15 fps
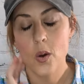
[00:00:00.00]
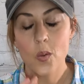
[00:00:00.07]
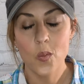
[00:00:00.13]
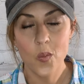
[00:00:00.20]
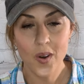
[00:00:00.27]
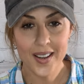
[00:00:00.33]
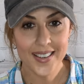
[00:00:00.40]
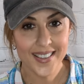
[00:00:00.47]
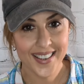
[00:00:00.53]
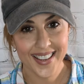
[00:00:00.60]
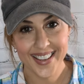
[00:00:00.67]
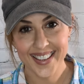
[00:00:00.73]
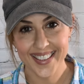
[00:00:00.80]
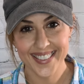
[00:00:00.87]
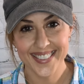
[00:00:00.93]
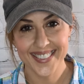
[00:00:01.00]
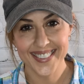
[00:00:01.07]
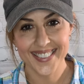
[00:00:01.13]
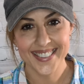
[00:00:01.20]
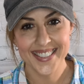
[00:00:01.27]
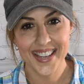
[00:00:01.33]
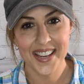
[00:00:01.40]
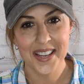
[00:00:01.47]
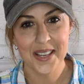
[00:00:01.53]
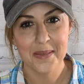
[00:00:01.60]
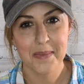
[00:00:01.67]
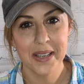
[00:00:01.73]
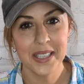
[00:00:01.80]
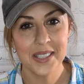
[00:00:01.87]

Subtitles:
1 day handling time,